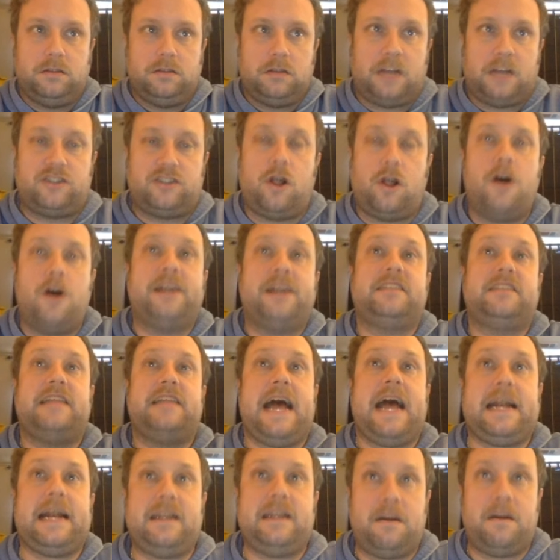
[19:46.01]
As long as
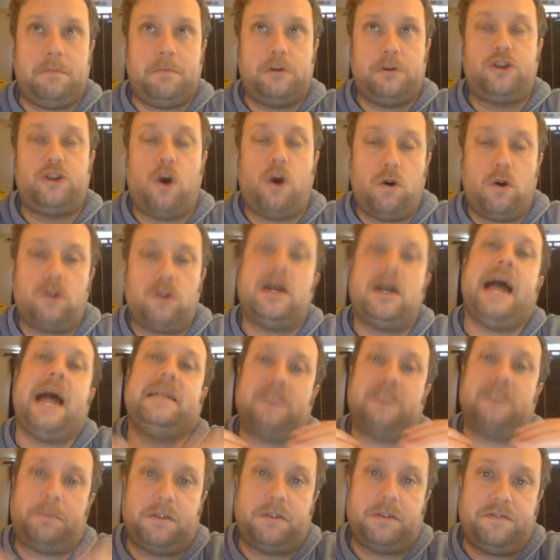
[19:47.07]
that number total
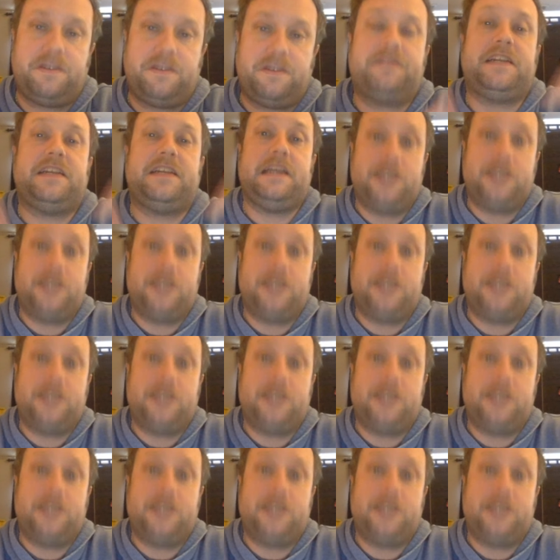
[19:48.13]
adds up to 50,